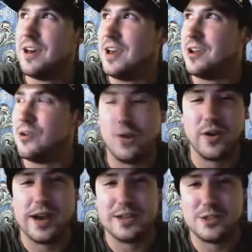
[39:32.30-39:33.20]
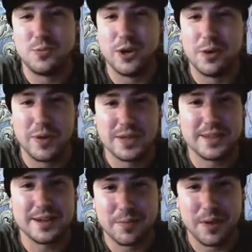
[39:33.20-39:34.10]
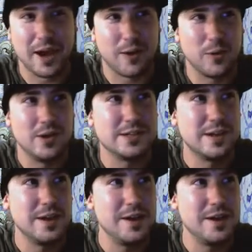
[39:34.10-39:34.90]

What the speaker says: and you realize you put your piston in backwards.